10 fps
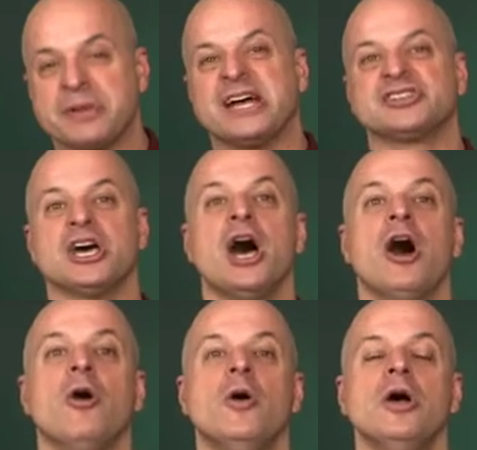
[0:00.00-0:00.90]

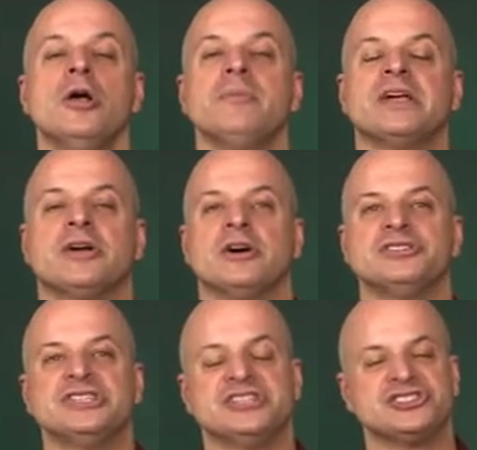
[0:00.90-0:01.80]
plateau
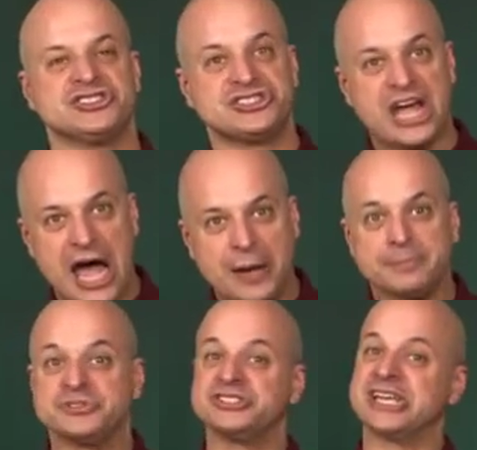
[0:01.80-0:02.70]
because it
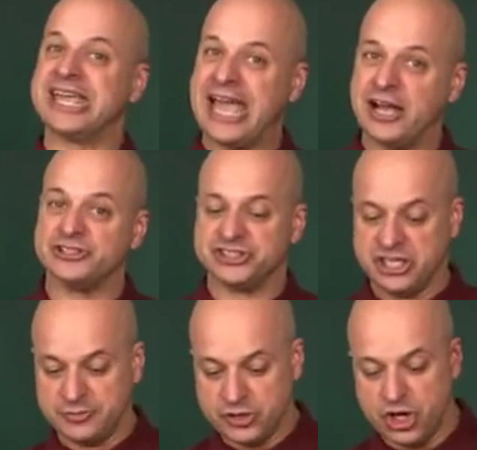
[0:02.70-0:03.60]
stops the
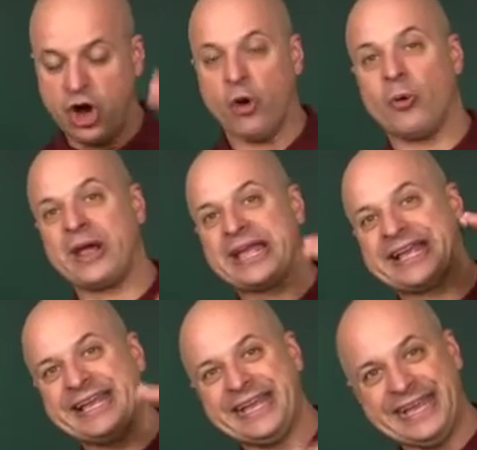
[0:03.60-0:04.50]
calcium going
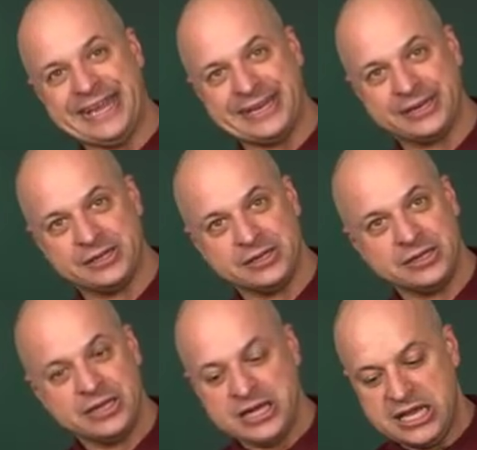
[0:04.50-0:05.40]
in.
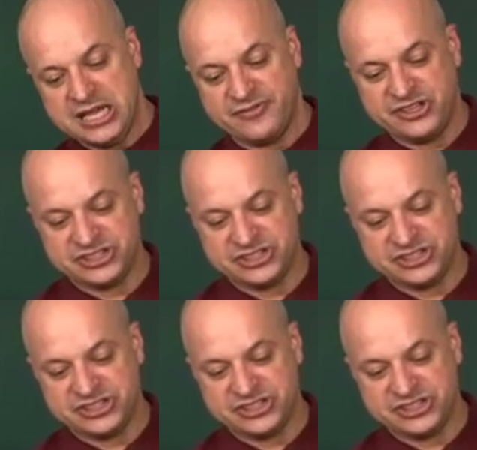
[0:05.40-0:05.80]
If you